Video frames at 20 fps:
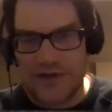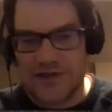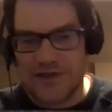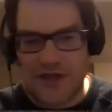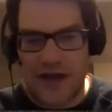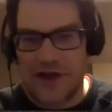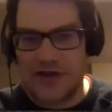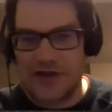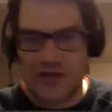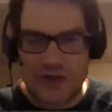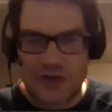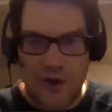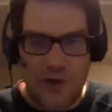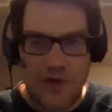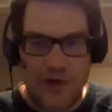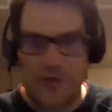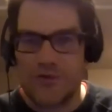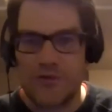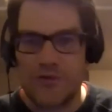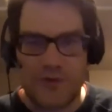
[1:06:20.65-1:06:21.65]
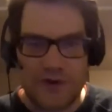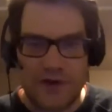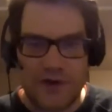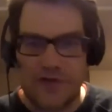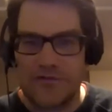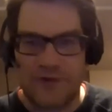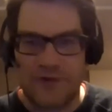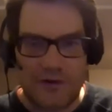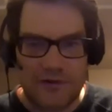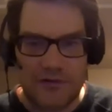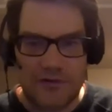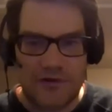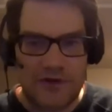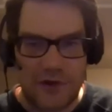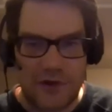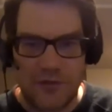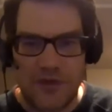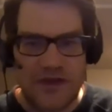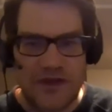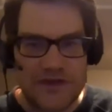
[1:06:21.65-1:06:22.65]
And it's kind of just going through the different,
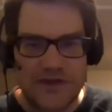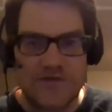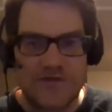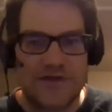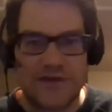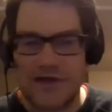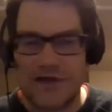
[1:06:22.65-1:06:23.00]
you know, pieces of a